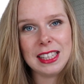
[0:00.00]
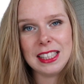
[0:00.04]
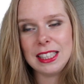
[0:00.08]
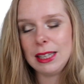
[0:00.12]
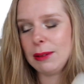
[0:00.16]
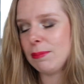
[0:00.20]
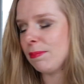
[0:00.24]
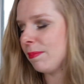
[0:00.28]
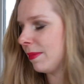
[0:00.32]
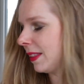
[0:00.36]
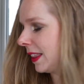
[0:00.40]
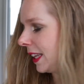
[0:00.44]

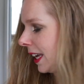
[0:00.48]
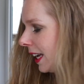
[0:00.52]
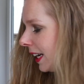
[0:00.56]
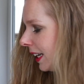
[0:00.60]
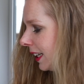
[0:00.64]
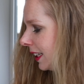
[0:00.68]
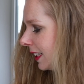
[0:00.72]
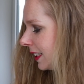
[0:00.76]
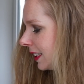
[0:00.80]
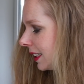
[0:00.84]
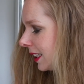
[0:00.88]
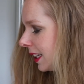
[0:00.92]
yep
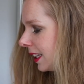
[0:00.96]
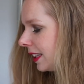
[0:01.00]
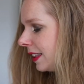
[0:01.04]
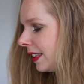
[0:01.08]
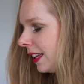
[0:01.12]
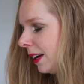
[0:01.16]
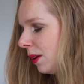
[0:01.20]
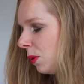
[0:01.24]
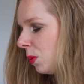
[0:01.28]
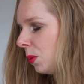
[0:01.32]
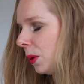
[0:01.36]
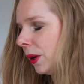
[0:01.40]
that is
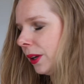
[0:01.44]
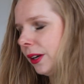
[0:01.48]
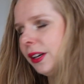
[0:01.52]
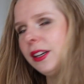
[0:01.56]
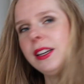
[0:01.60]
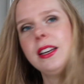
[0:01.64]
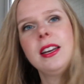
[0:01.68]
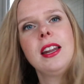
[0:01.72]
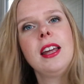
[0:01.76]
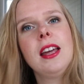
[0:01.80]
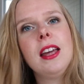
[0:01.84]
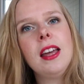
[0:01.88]
that
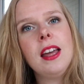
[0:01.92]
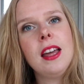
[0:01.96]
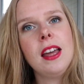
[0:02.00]
one